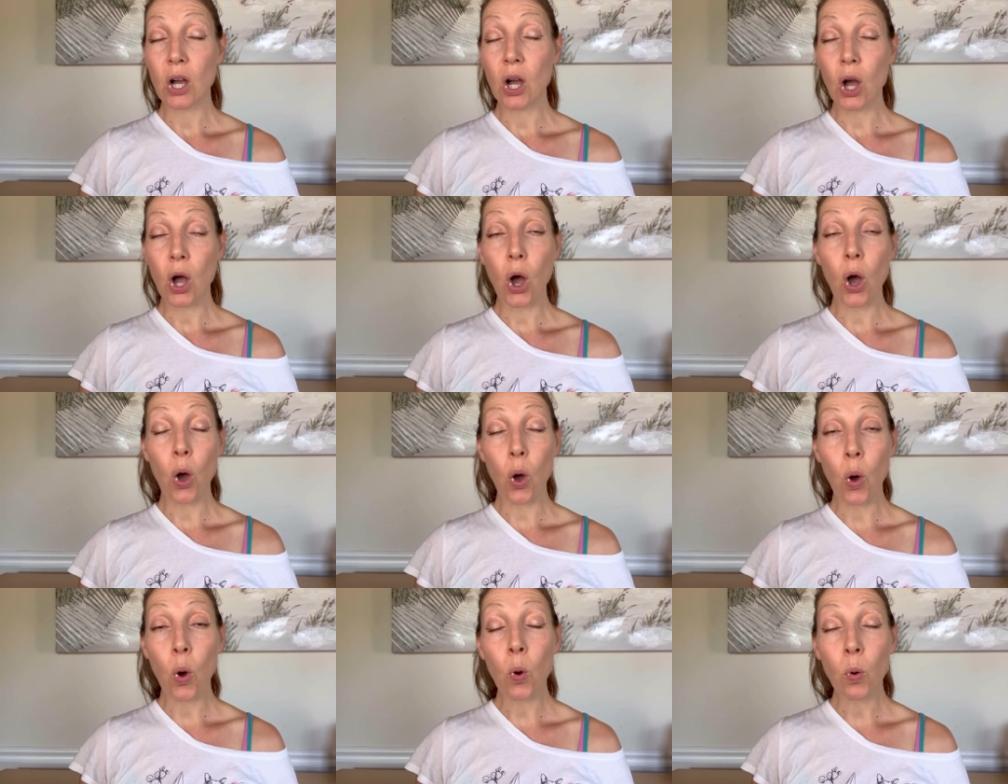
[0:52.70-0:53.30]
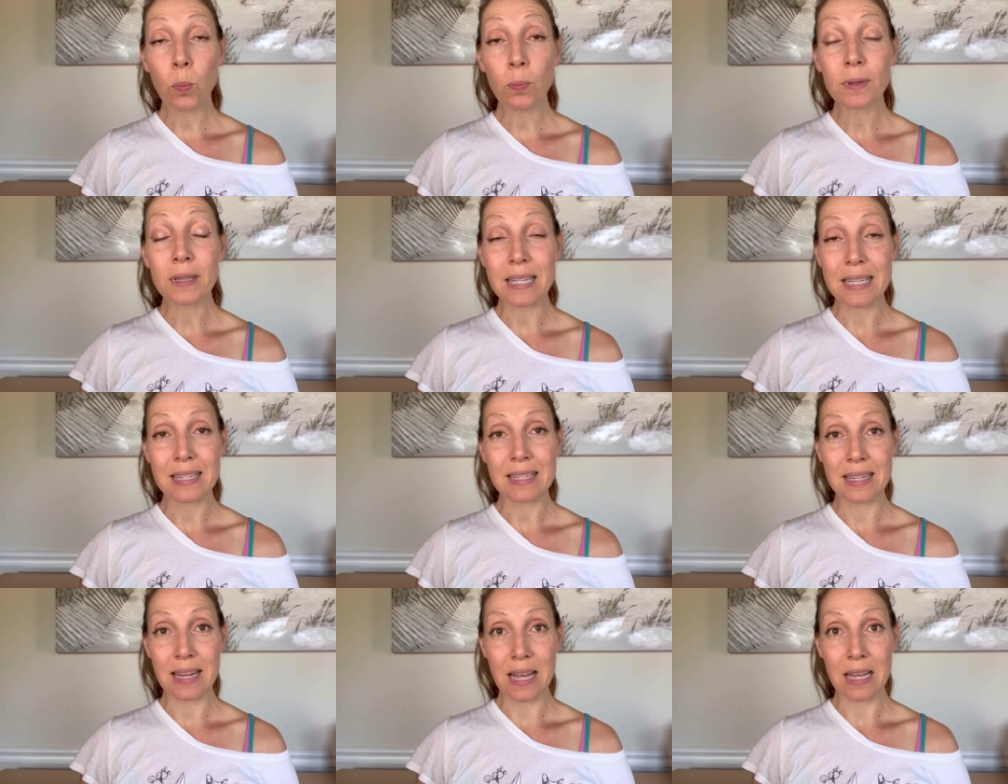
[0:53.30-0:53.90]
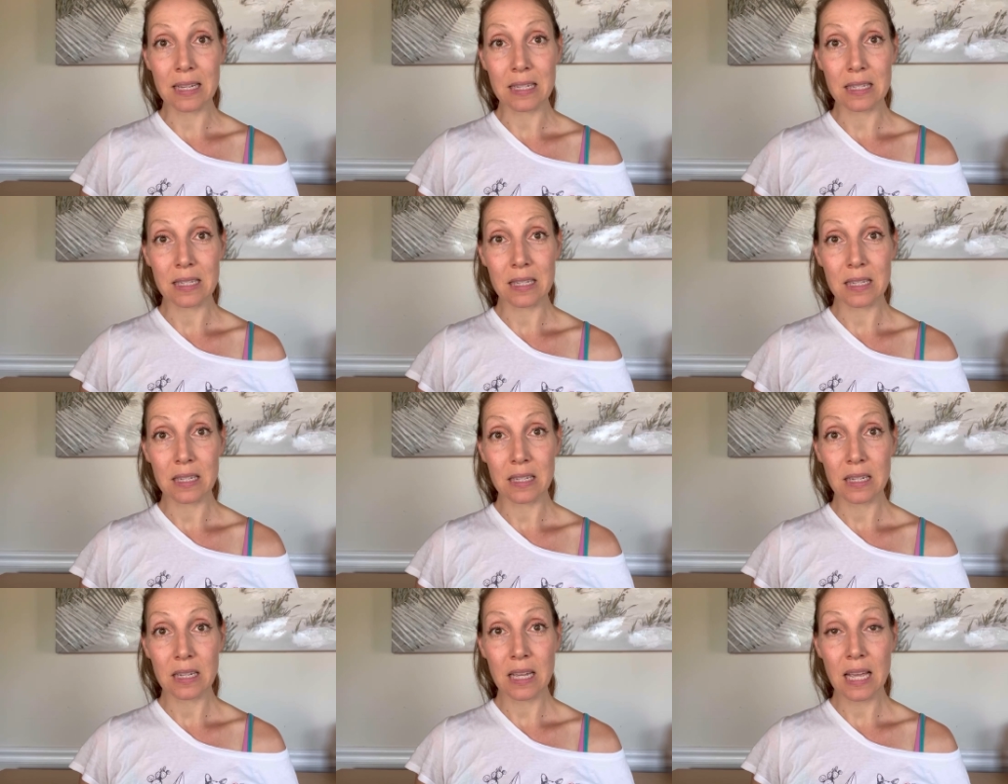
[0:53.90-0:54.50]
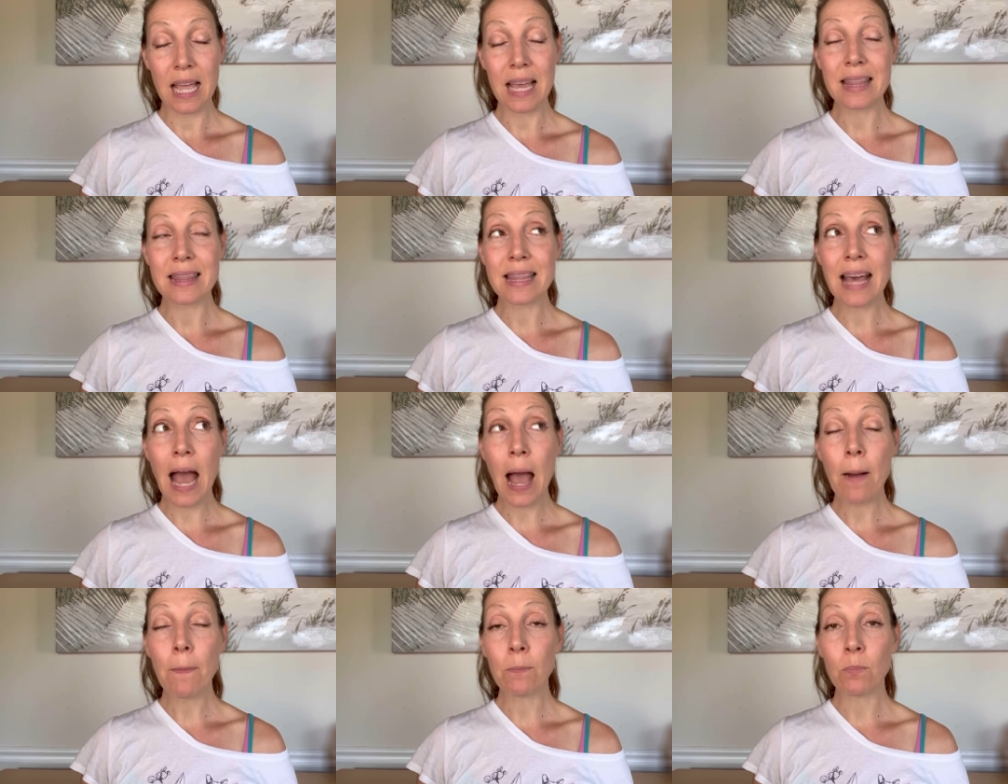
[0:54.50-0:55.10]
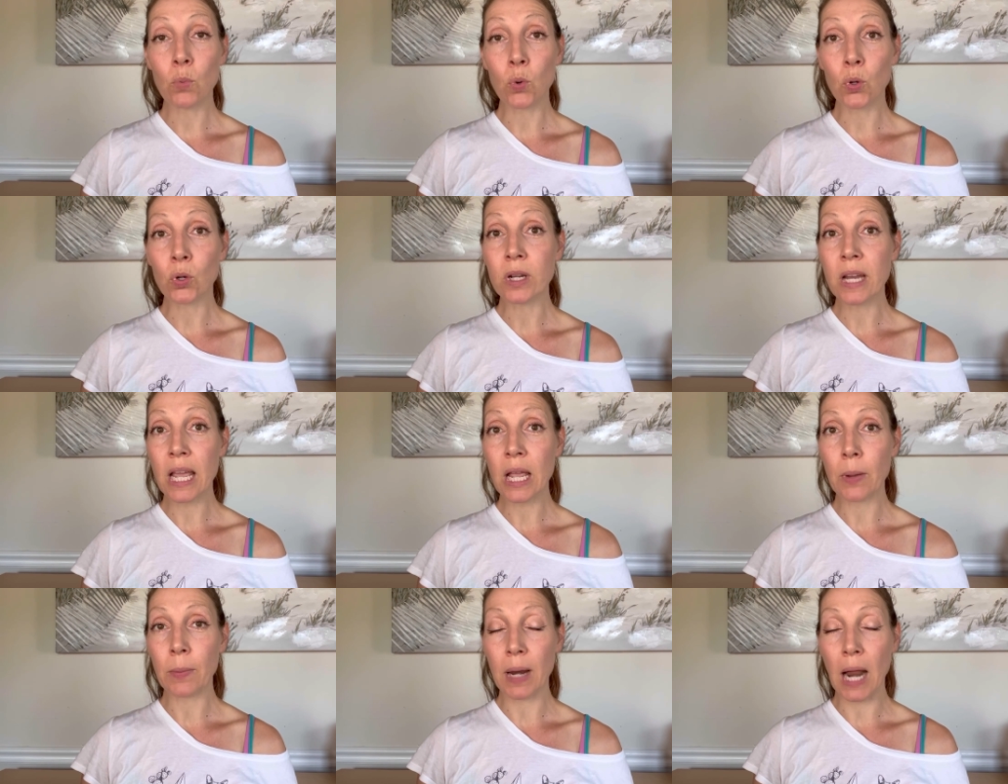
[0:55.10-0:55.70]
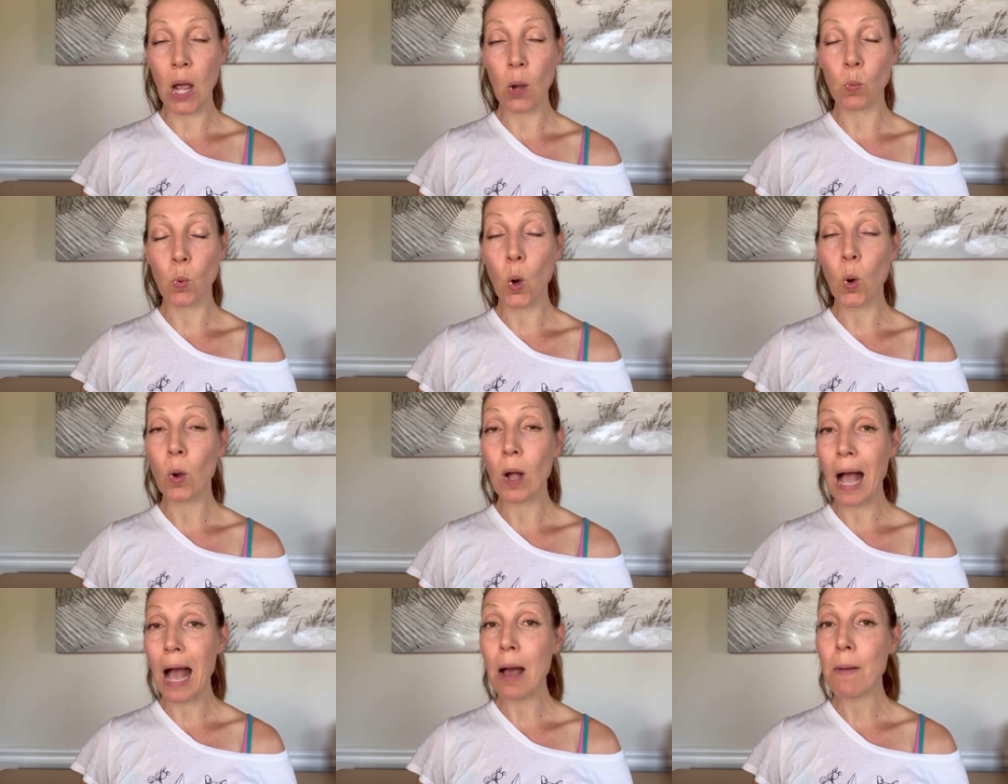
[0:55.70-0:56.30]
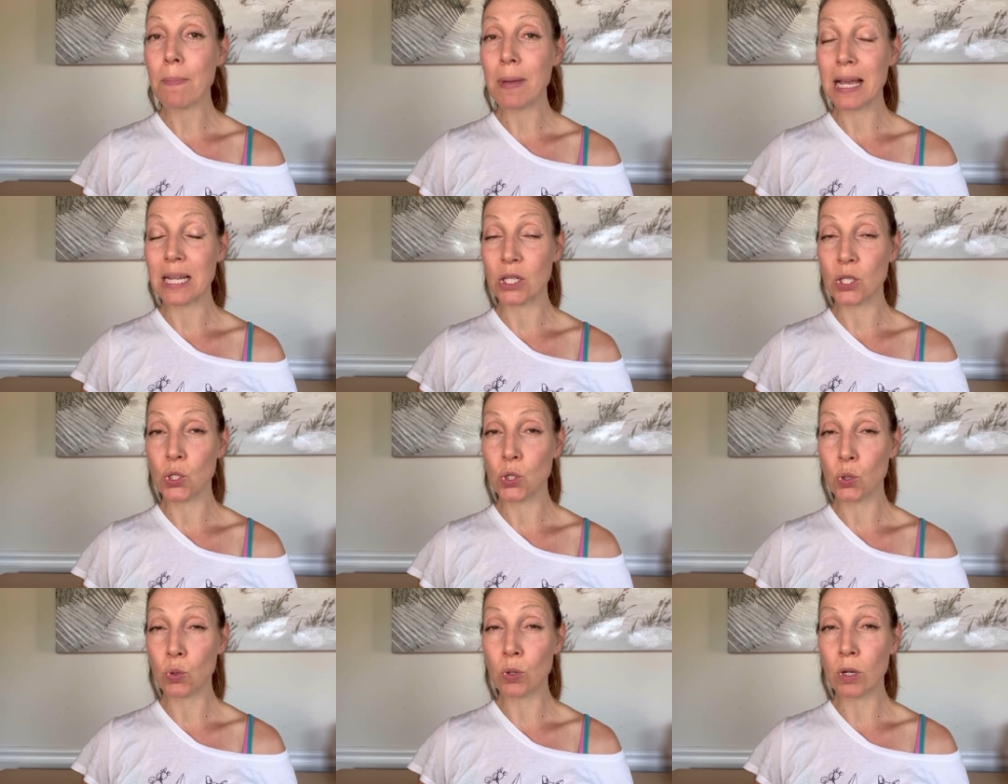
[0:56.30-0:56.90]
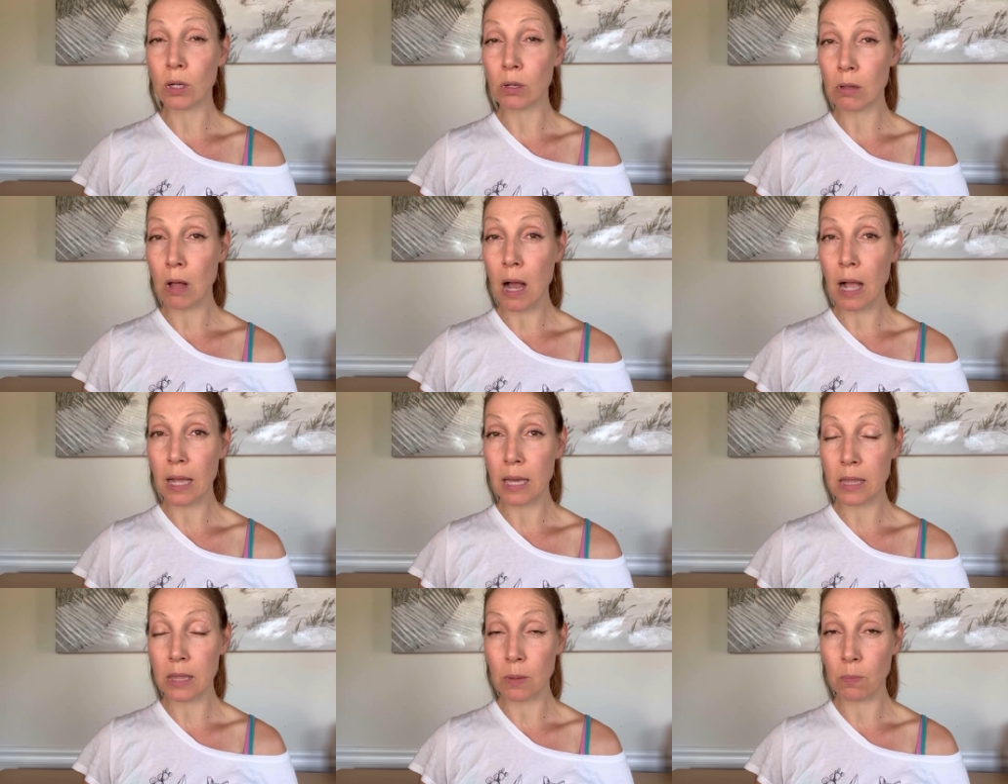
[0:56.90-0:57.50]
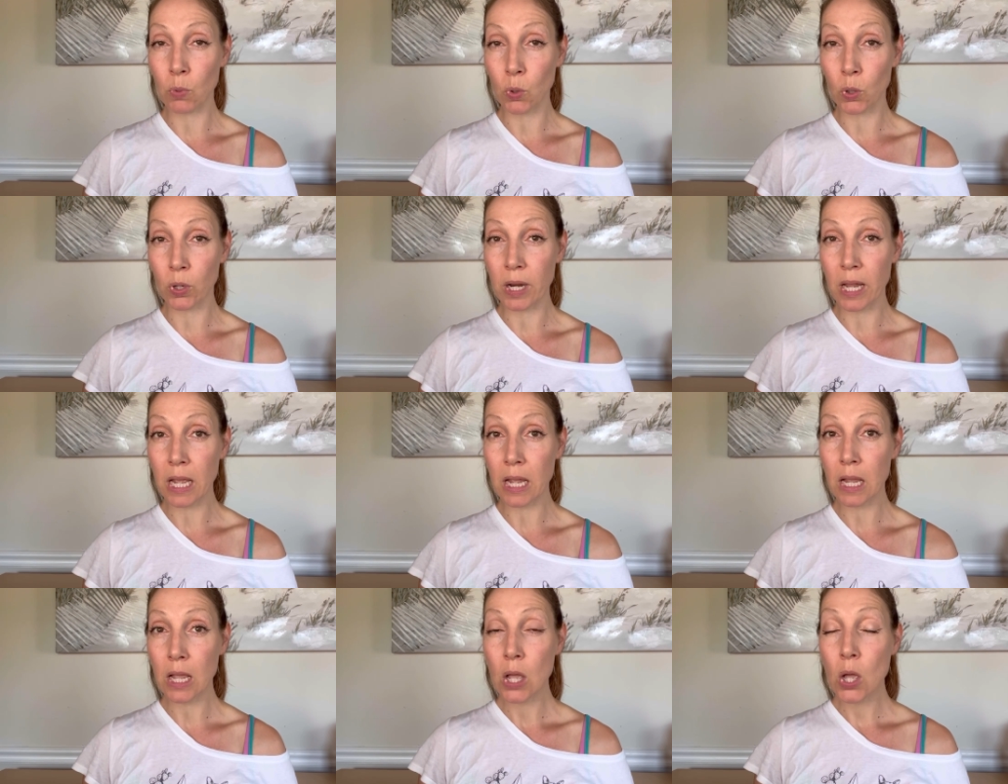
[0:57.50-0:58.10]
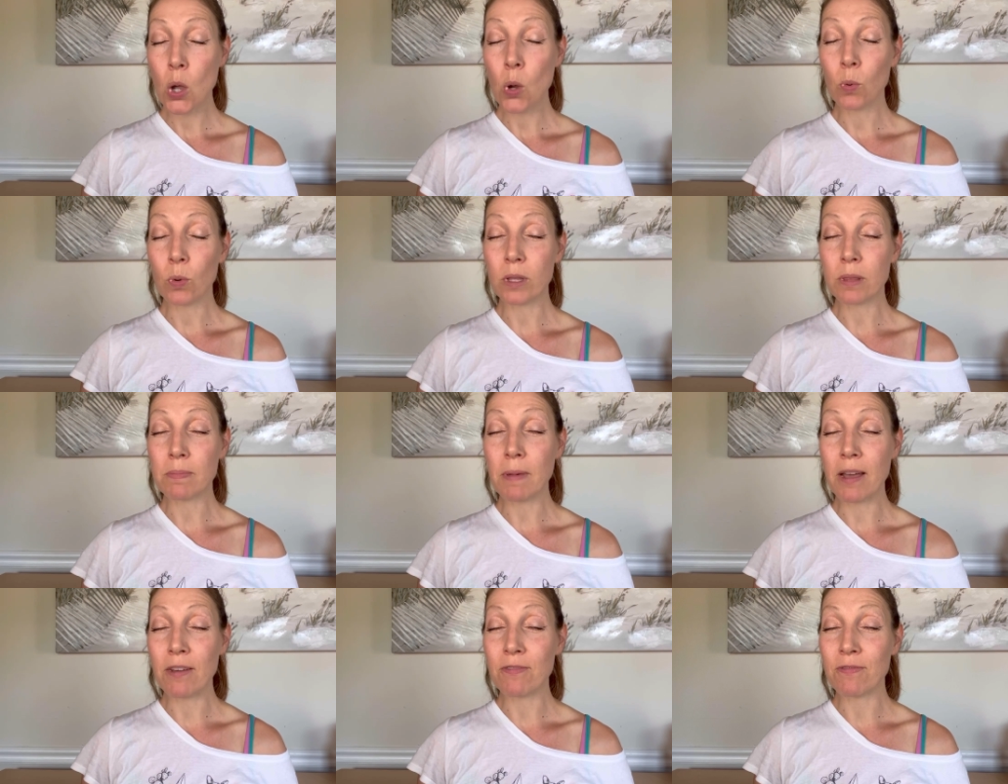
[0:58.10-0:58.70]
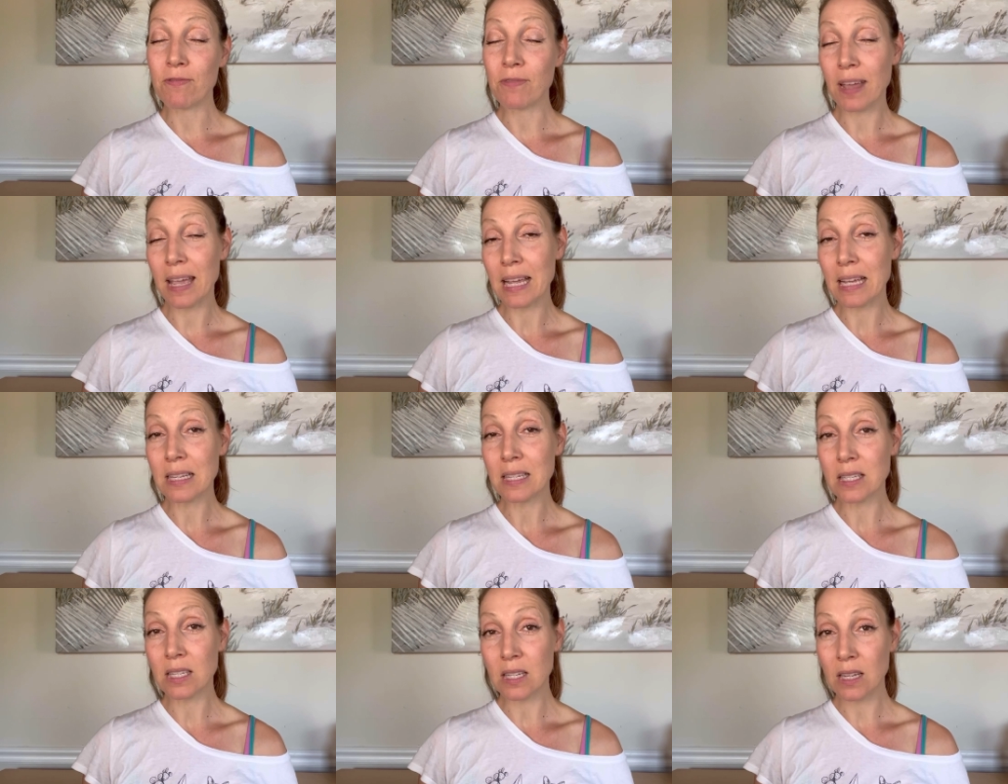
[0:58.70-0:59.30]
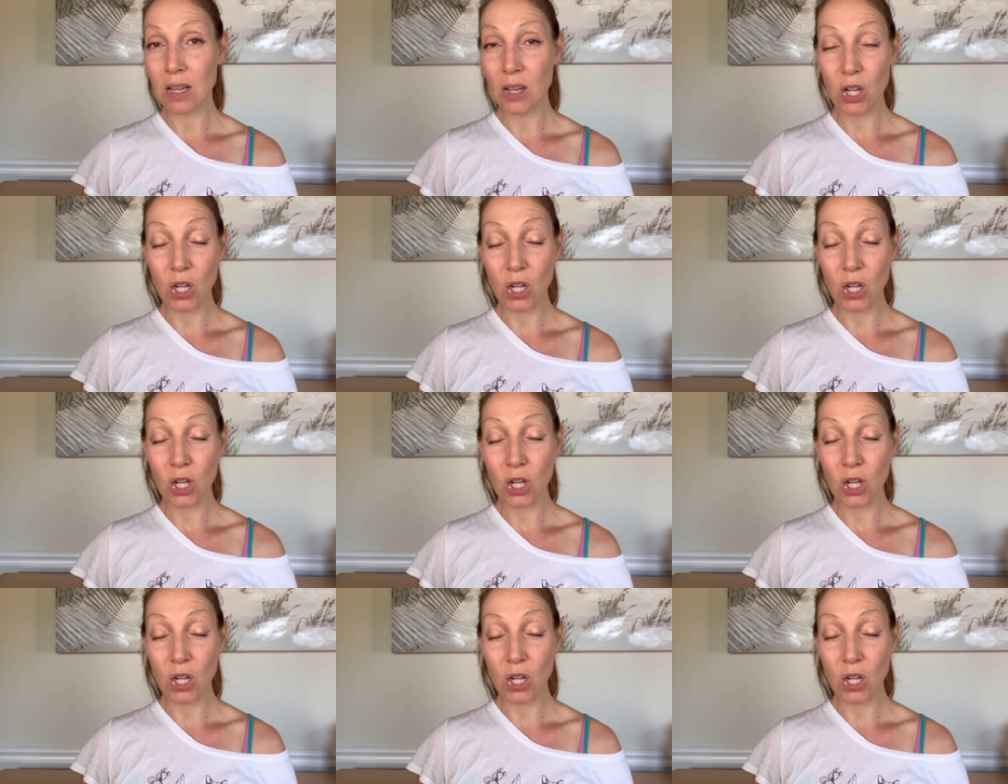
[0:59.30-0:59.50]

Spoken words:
hopelessness. And that morning when I woke up at 2 o'clock in the morning with my face